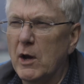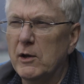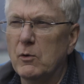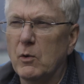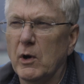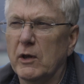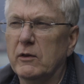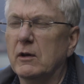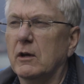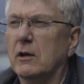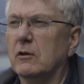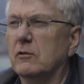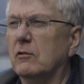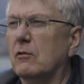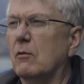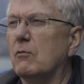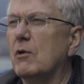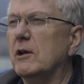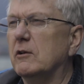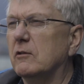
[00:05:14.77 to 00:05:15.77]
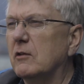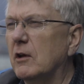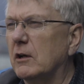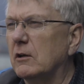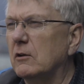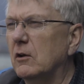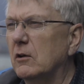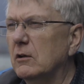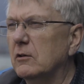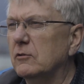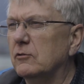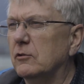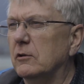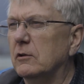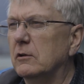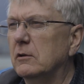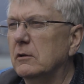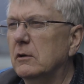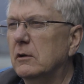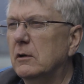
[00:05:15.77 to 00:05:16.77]
do I think it's the right technology?
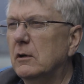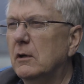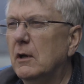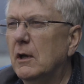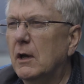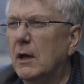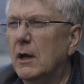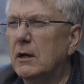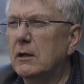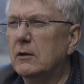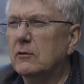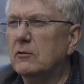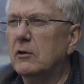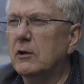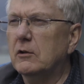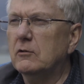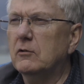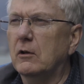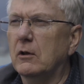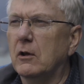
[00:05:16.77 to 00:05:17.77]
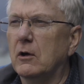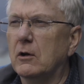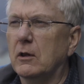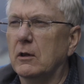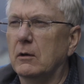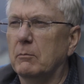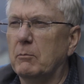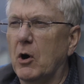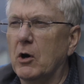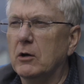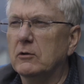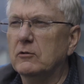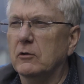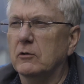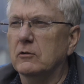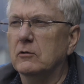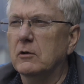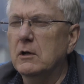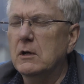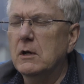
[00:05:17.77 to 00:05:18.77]
And it ticks a lot of the
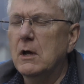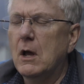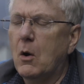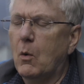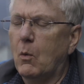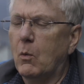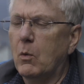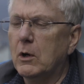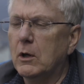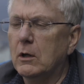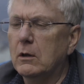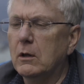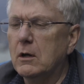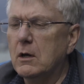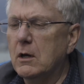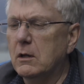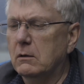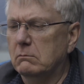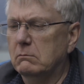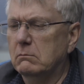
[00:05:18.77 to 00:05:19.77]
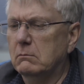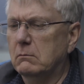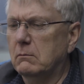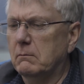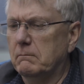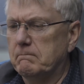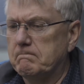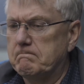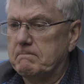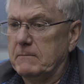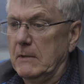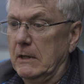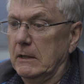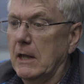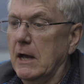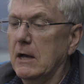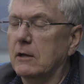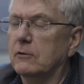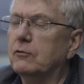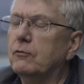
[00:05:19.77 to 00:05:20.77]
boxes. When I look at the
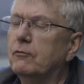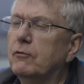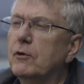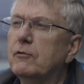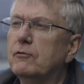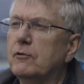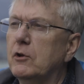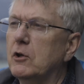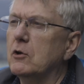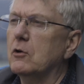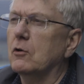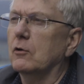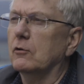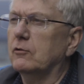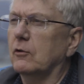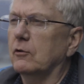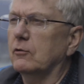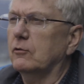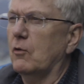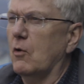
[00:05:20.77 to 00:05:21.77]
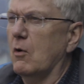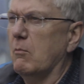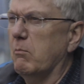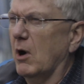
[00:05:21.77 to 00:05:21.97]
last 50 years or so of